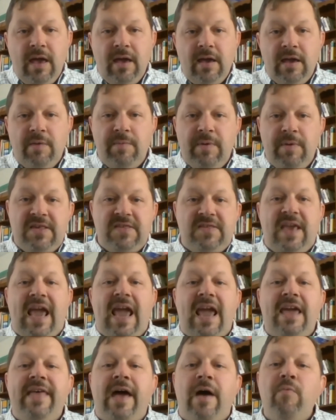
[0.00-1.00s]
Can we
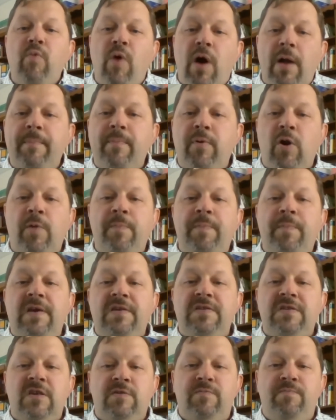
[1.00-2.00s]
say that one
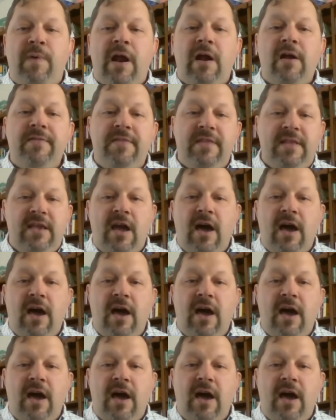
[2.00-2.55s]
purpose is better than the